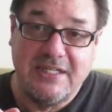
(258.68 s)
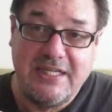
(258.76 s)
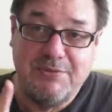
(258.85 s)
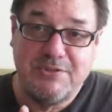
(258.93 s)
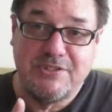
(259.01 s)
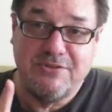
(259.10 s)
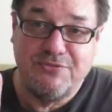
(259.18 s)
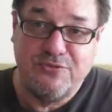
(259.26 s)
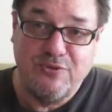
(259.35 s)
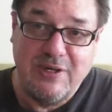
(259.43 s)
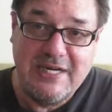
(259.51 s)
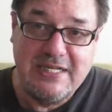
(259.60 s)
he was a
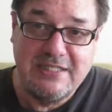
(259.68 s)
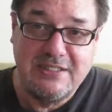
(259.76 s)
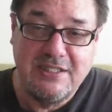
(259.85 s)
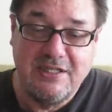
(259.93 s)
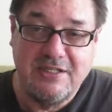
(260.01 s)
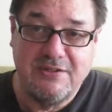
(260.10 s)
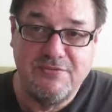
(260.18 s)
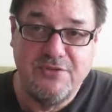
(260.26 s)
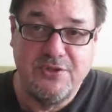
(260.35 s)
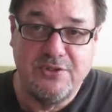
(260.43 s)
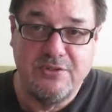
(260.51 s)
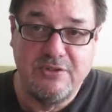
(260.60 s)
friend
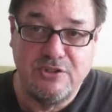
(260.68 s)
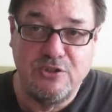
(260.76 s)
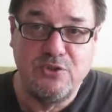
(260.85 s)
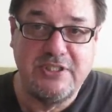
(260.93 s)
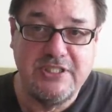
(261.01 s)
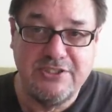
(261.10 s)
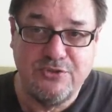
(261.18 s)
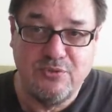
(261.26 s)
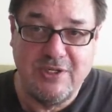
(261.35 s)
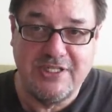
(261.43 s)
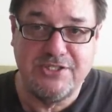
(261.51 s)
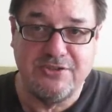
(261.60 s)
of the Lucas
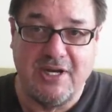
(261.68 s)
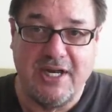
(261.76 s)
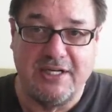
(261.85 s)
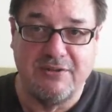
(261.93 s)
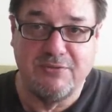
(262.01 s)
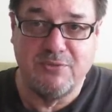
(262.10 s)
restaurant